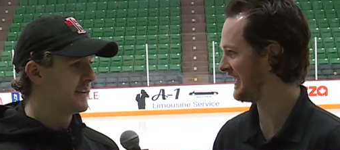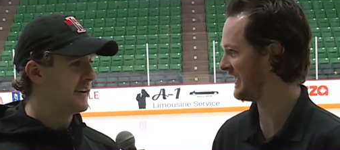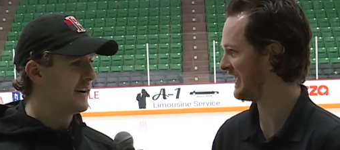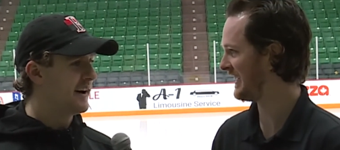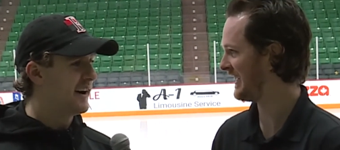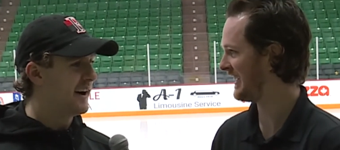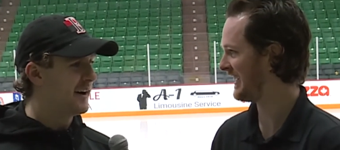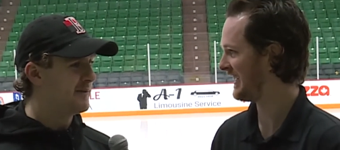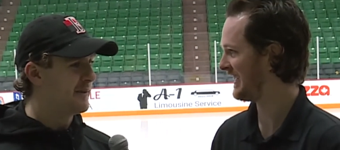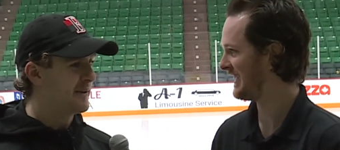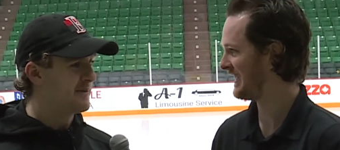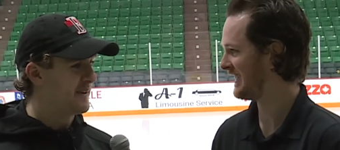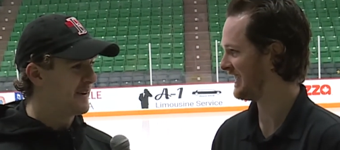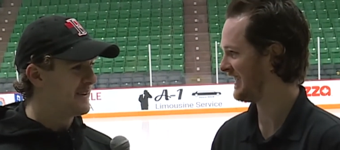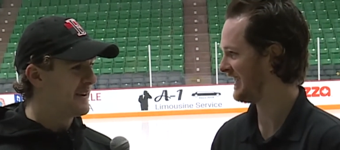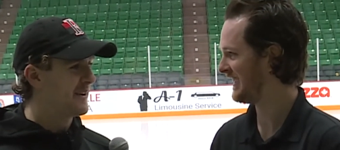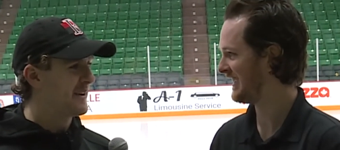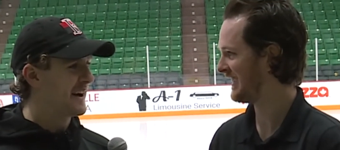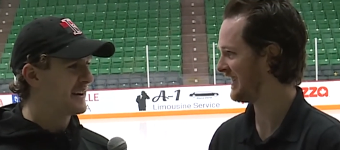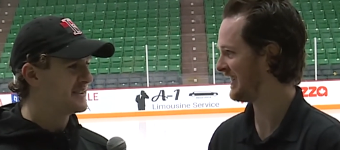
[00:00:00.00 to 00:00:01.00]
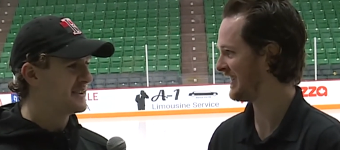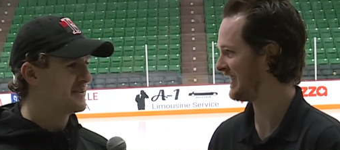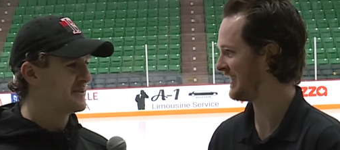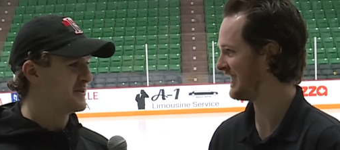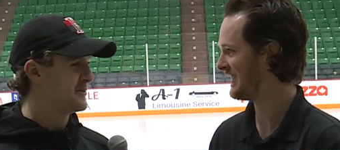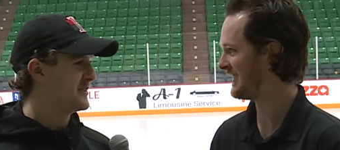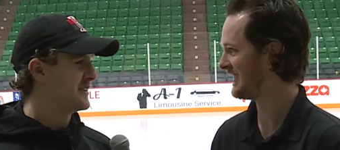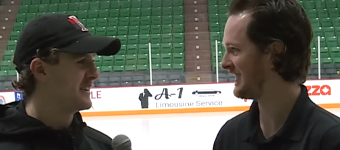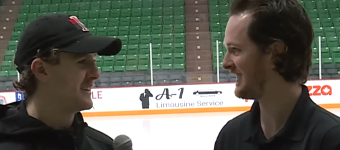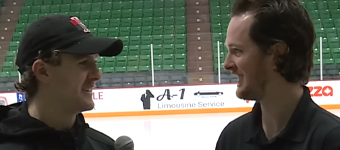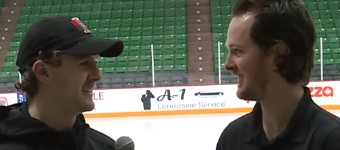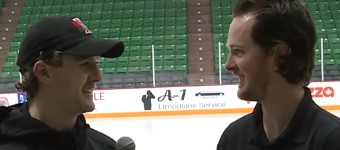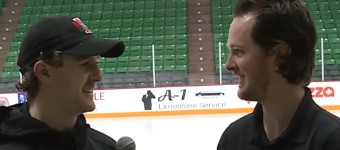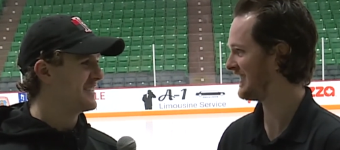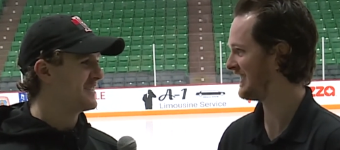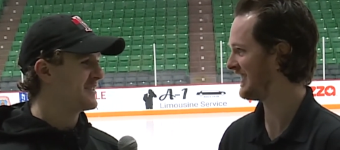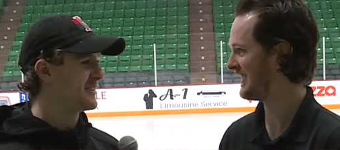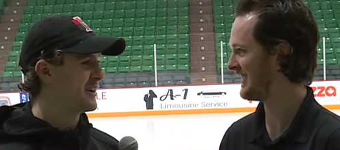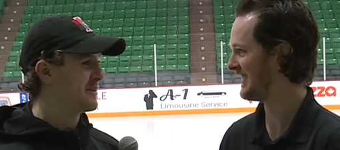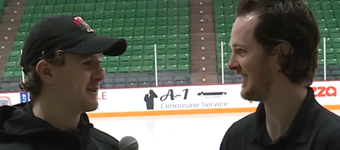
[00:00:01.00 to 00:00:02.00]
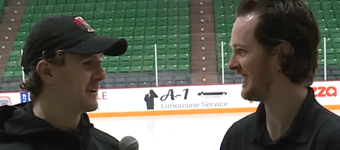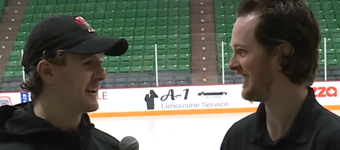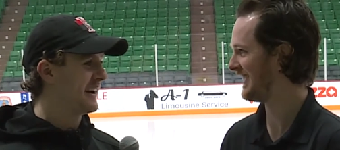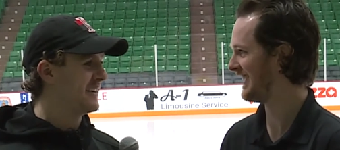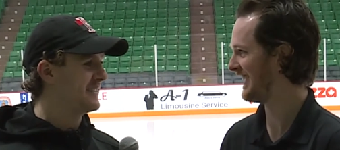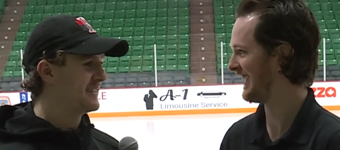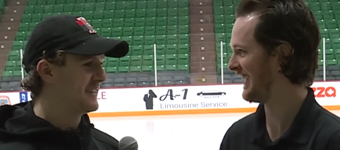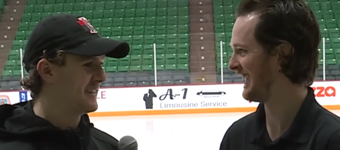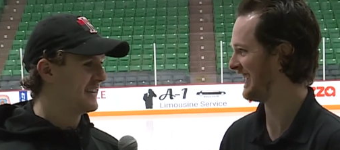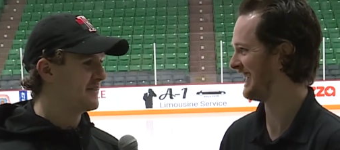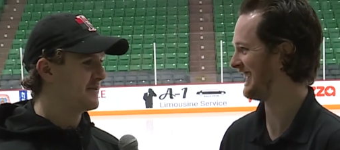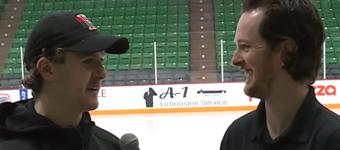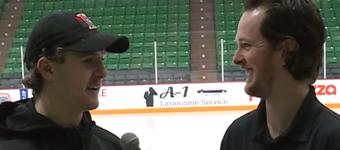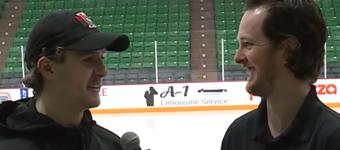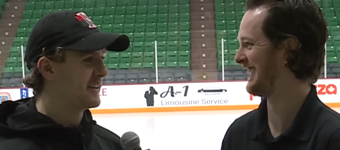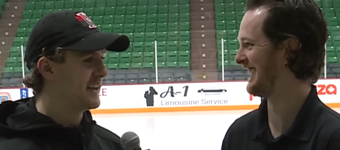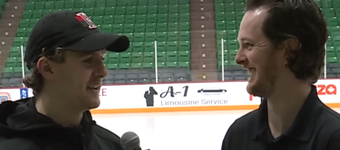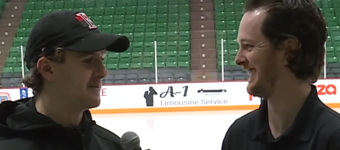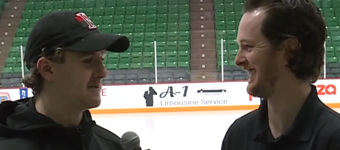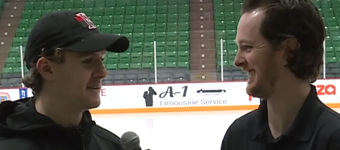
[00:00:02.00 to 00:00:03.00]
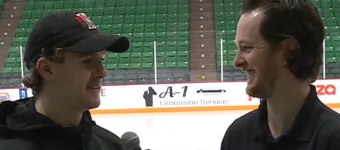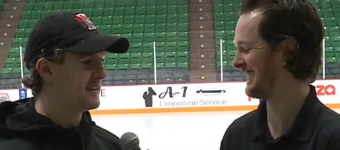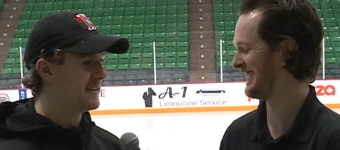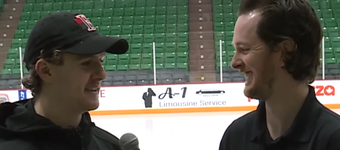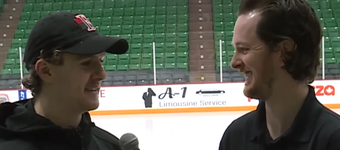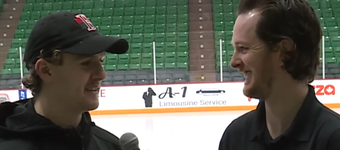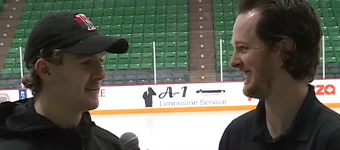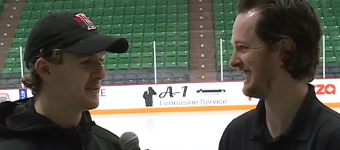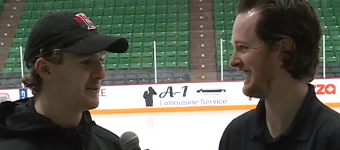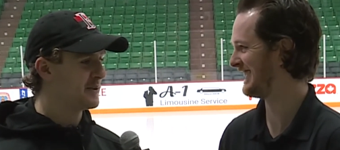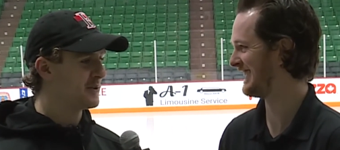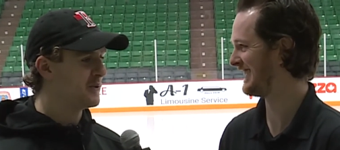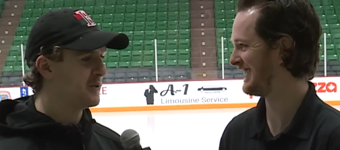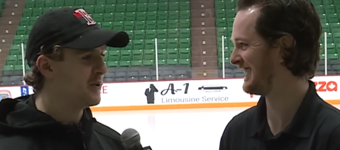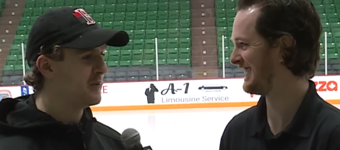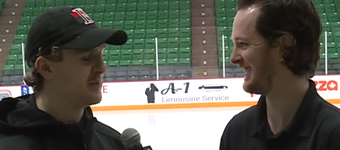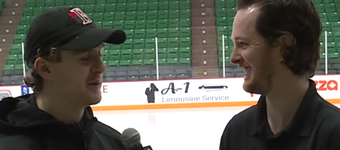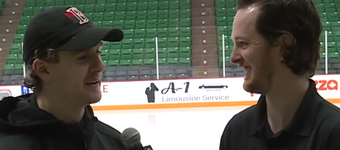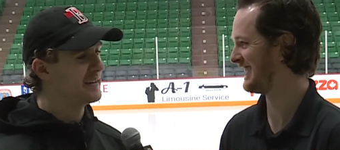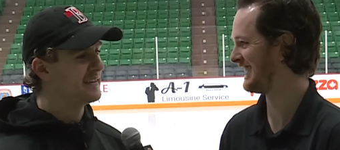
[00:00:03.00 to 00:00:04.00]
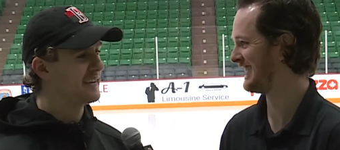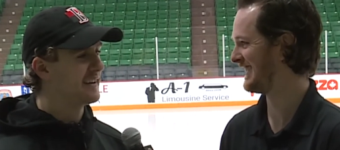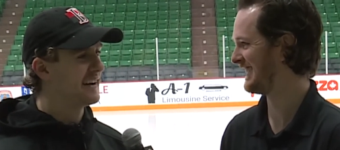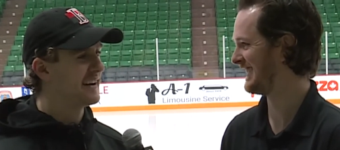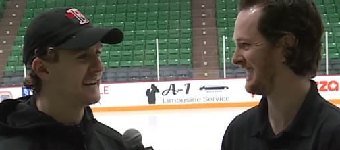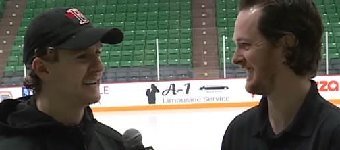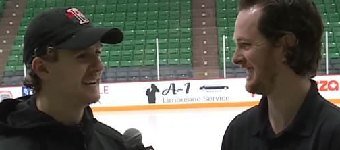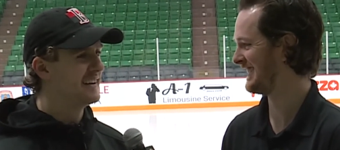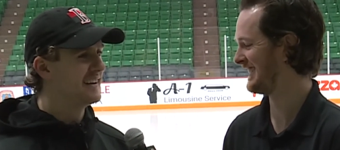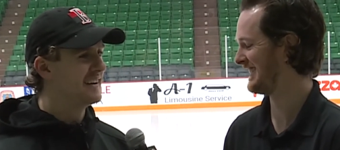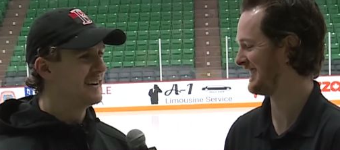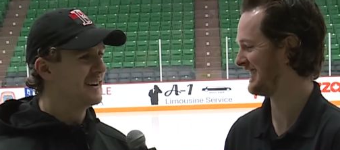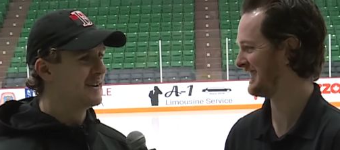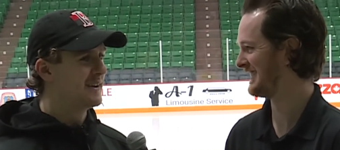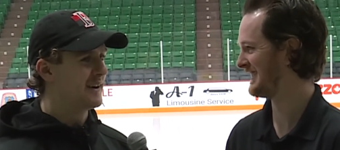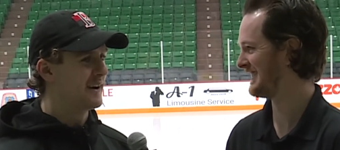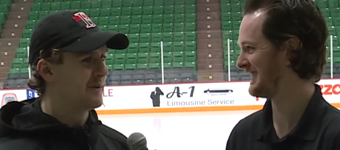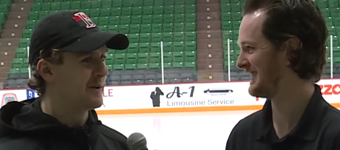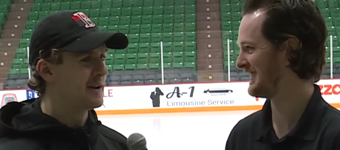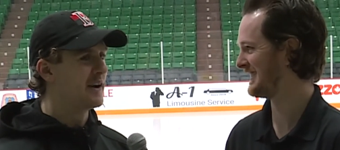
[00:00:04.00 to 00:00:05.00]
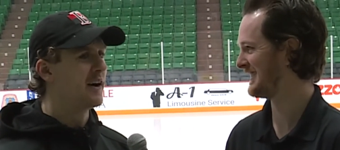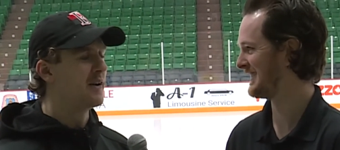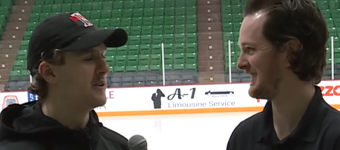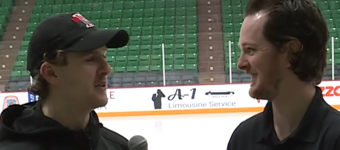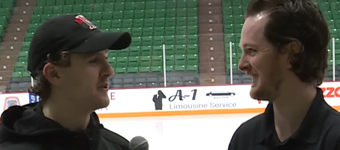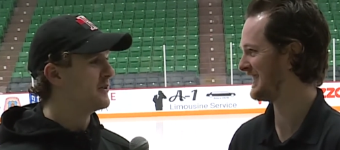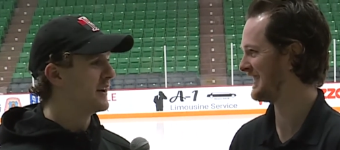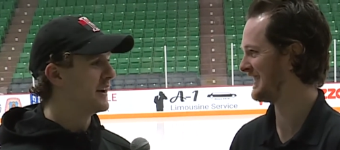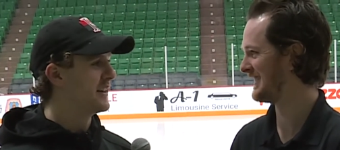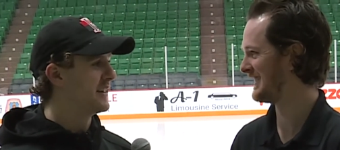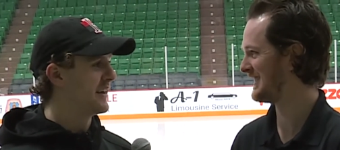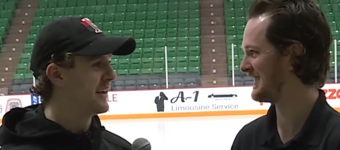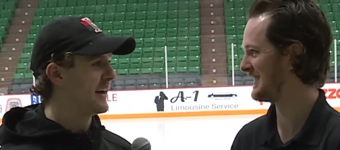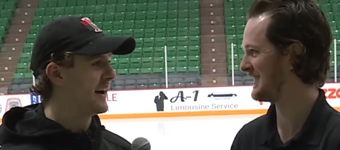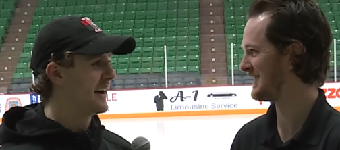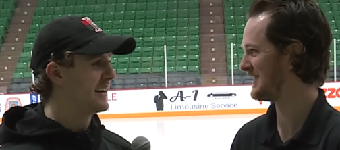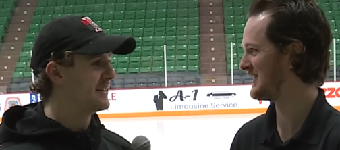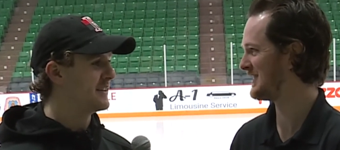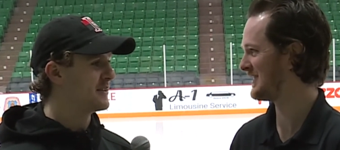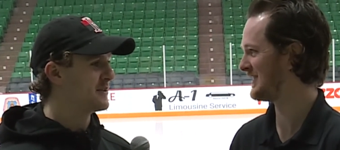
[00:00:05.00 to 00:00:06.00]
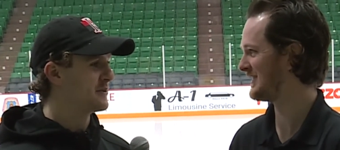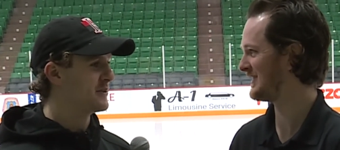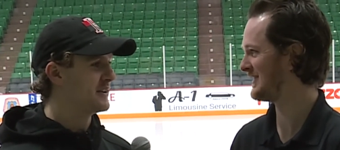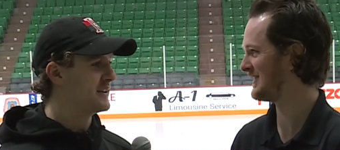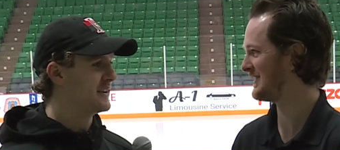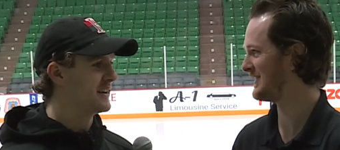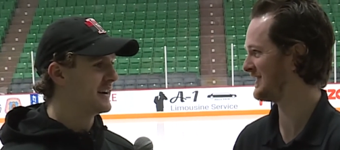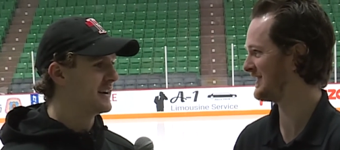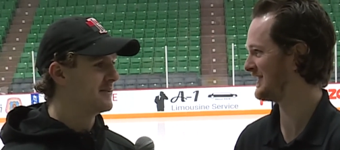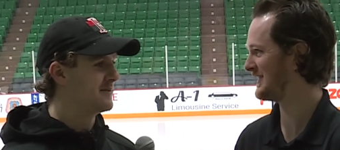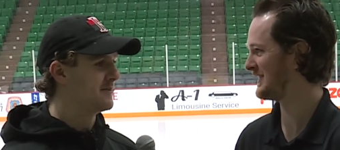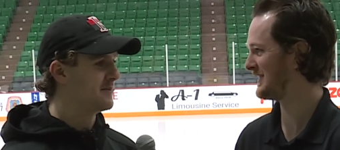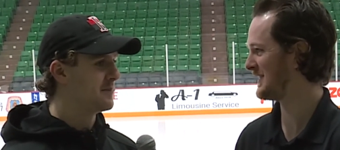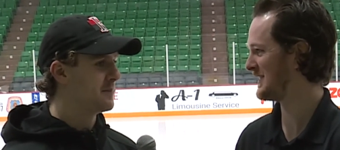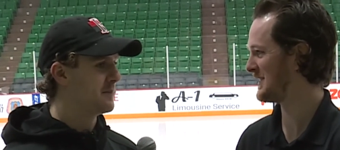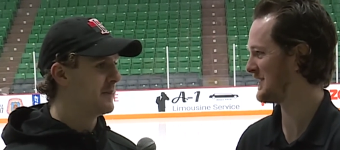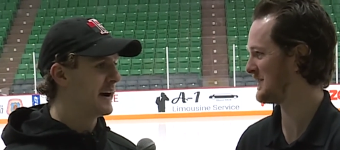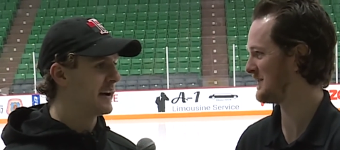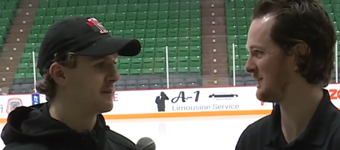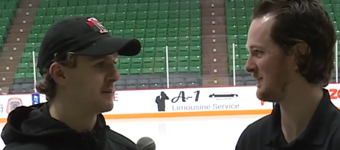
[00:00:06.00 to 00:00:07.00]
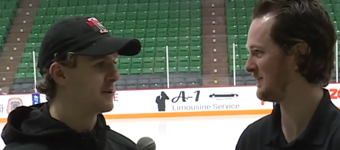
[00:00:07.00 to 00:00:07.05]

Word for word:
Speaker 1: Um, I found out actually through the, the Instagram account that they finally gave me the, the third goal, but uh, uh, we all knew that, that I had the three. Um, Max